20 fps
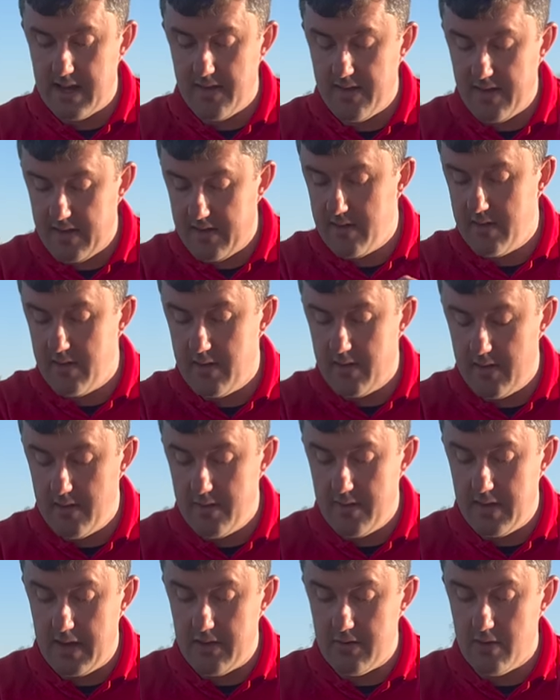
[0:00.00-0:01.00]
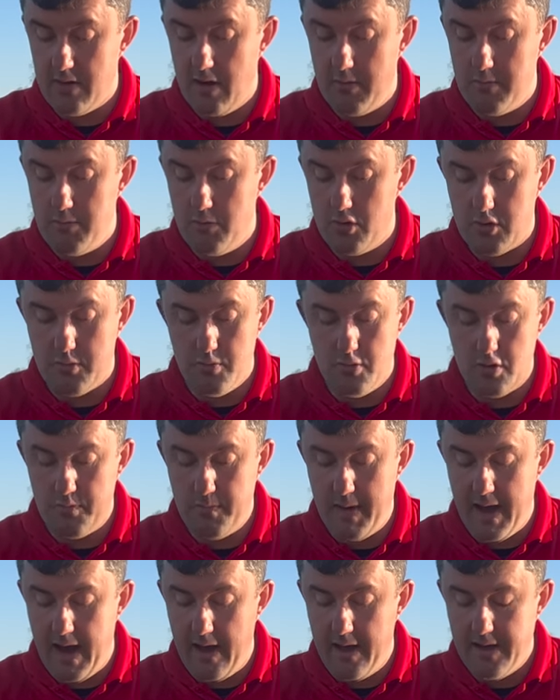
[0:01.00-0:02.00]
I think these are much, much
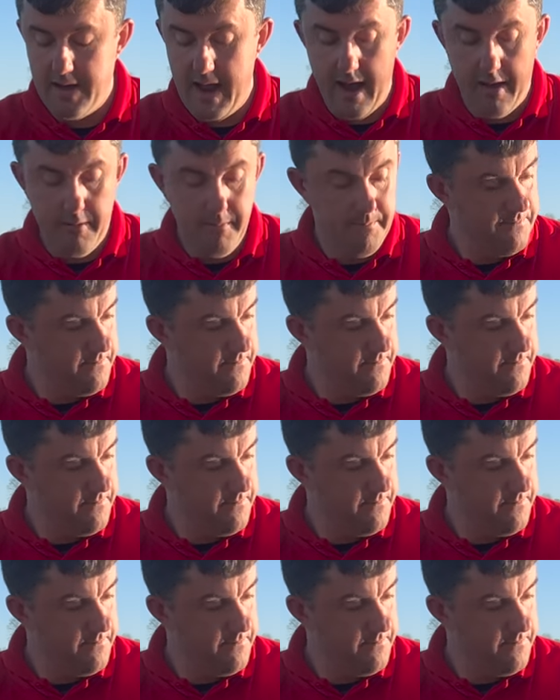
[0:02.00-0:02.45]
better. Now,